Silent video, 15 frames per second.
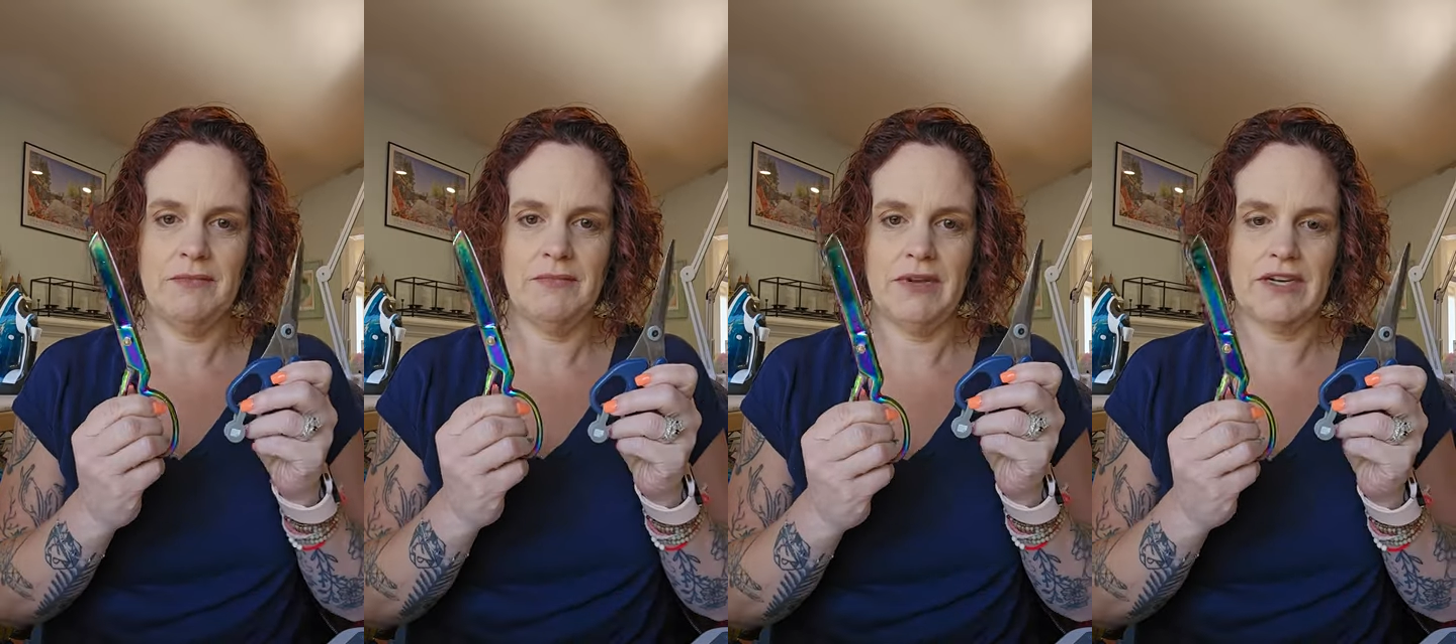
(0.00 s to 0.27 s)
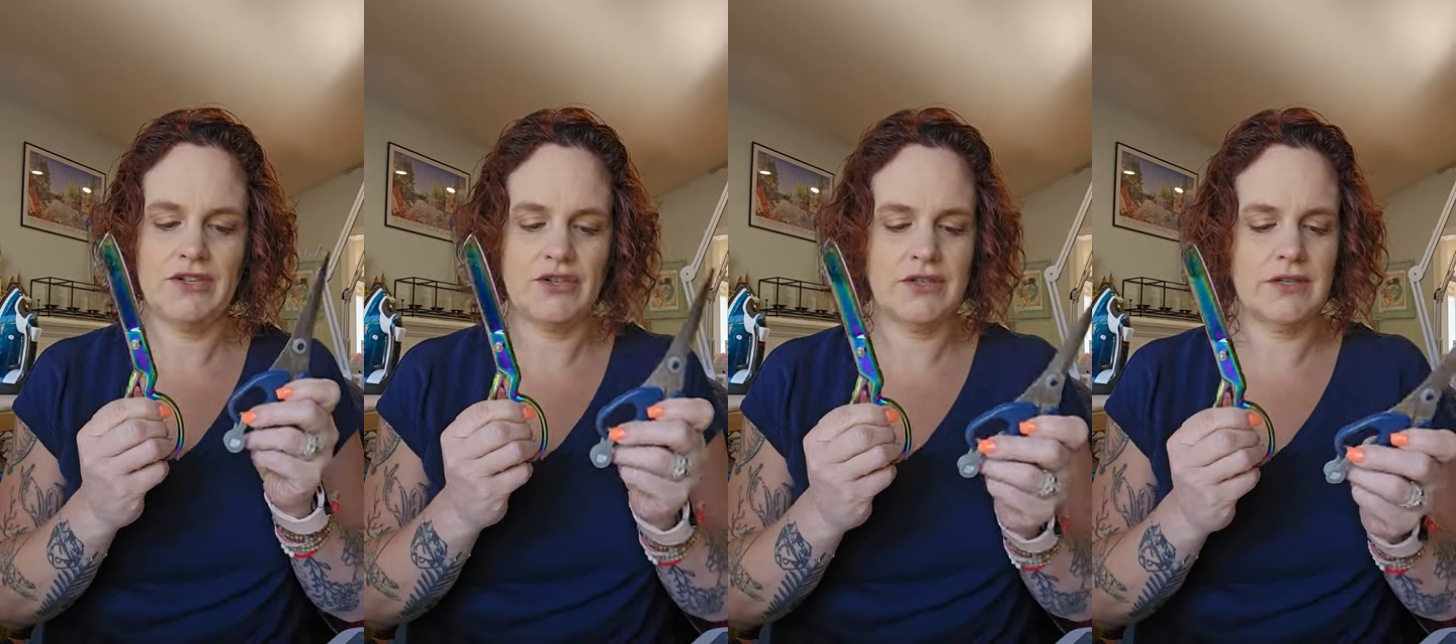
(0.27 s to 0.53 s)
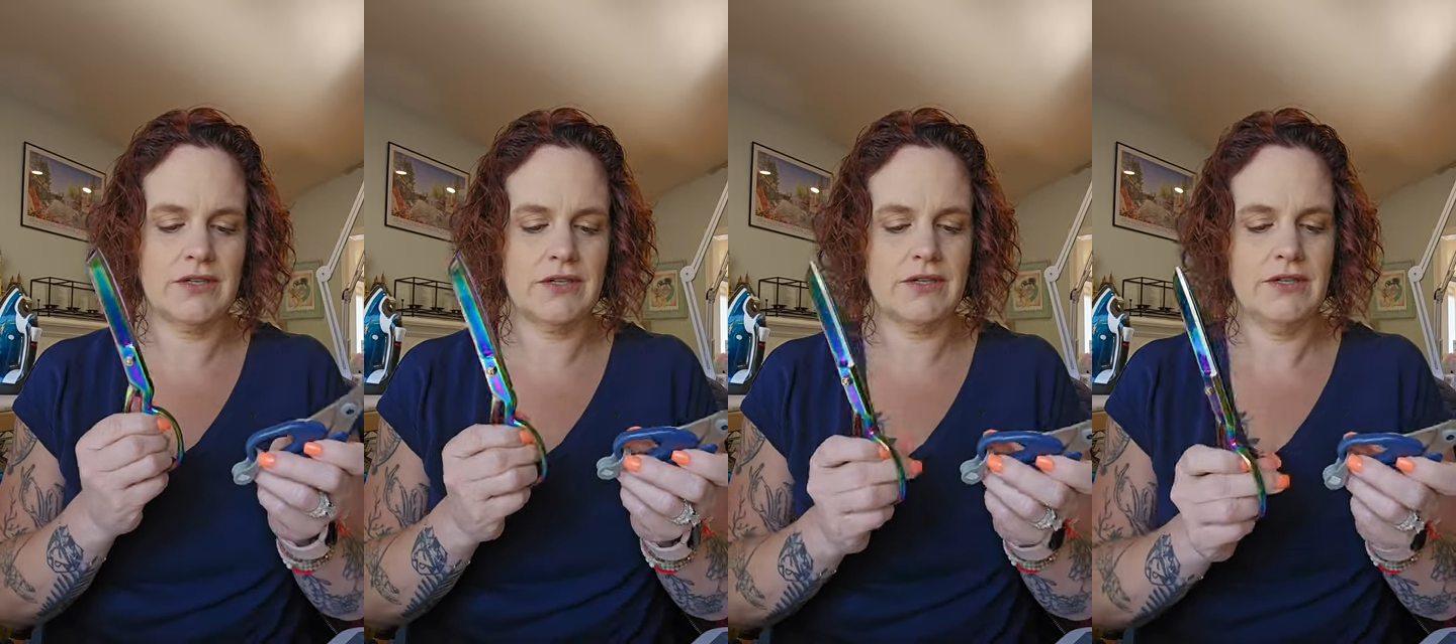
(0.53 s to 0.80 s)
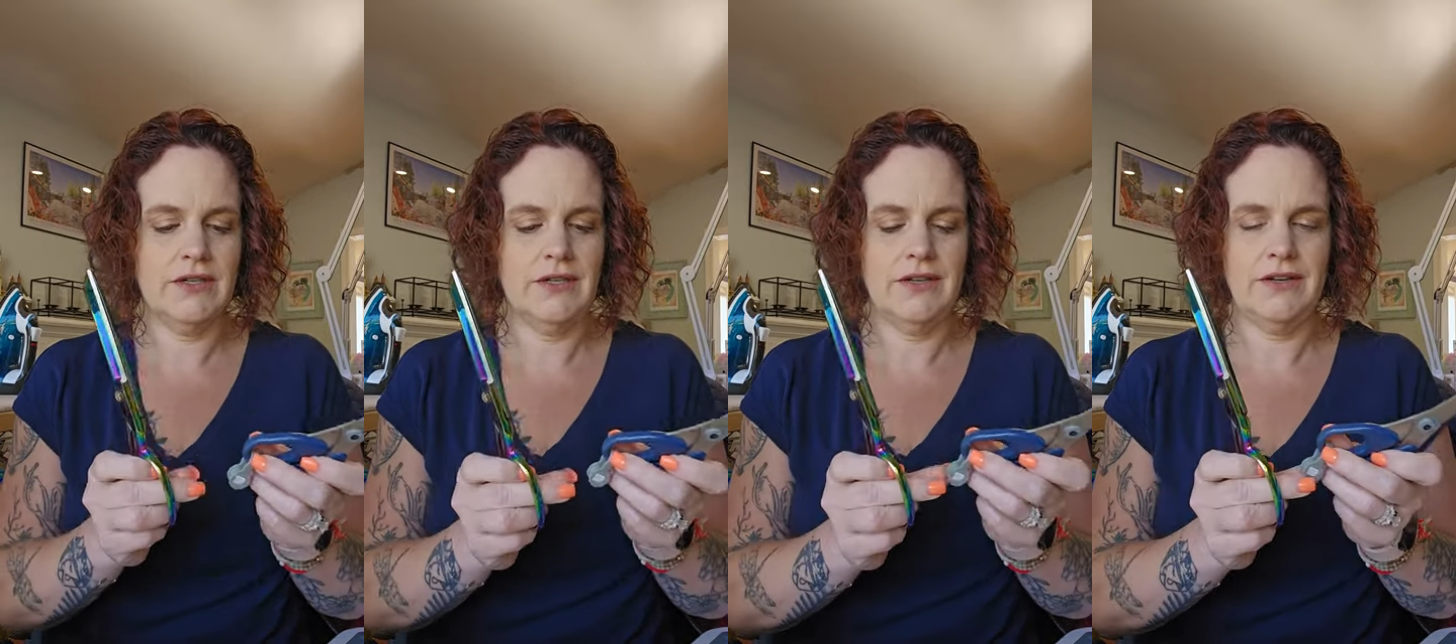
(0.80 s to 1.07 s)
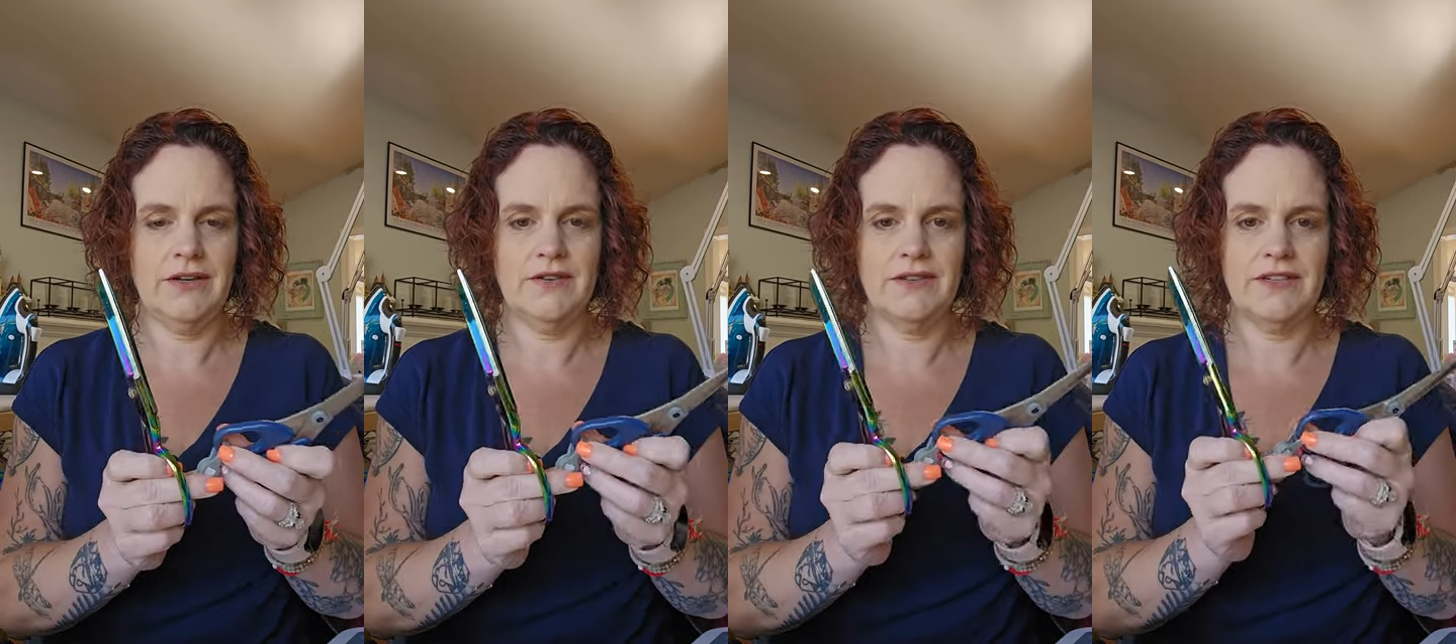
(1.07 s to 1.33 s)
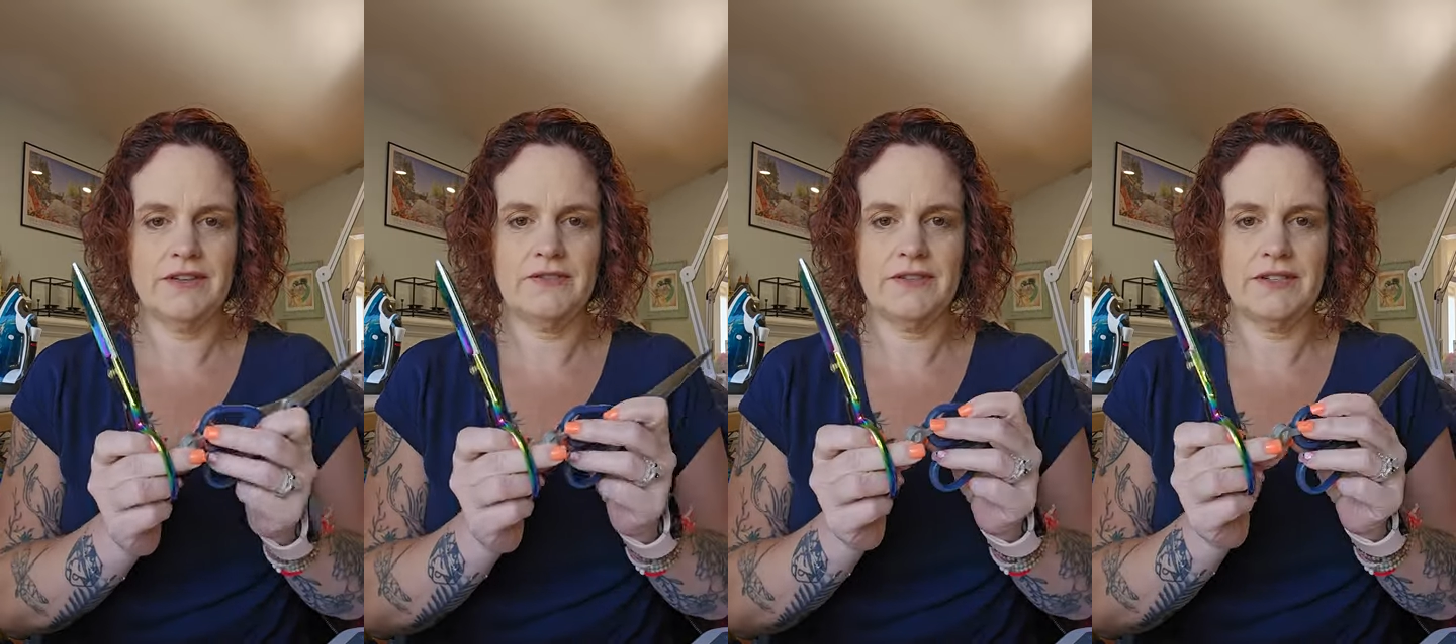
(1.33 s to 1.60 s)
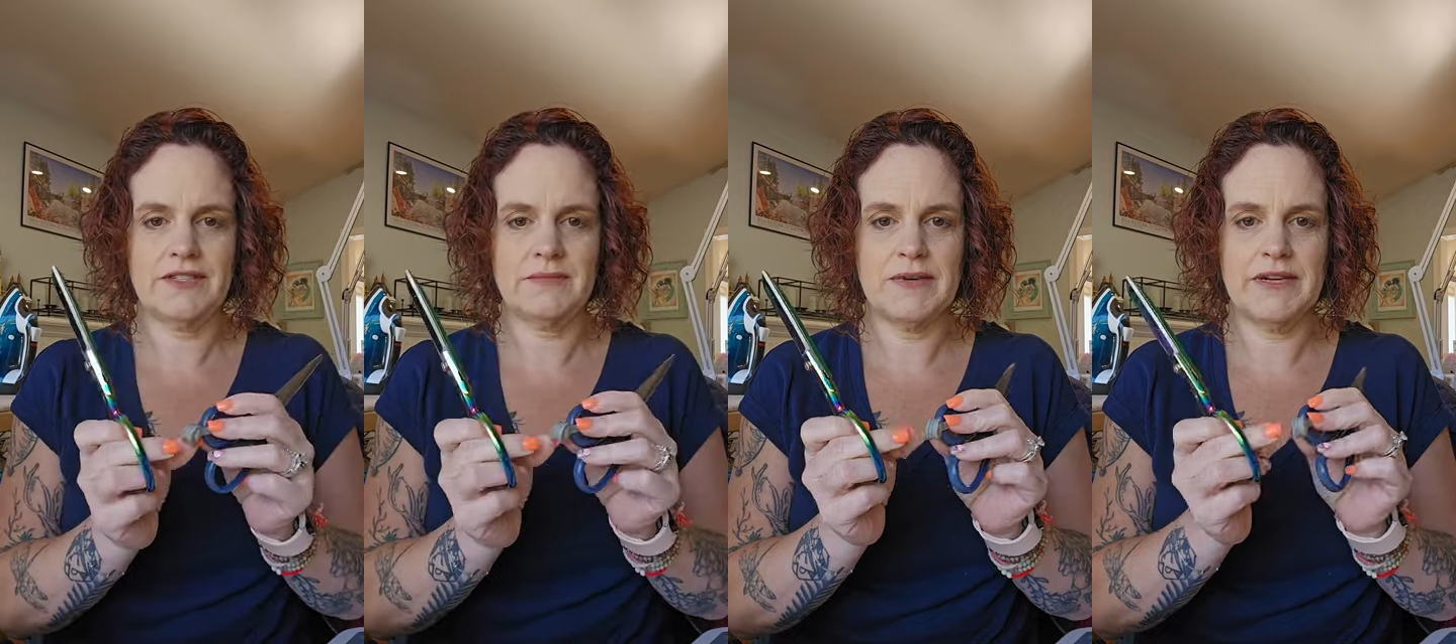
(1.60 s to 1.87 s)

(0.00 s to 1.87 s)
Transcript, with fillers: Make sure you know the difference.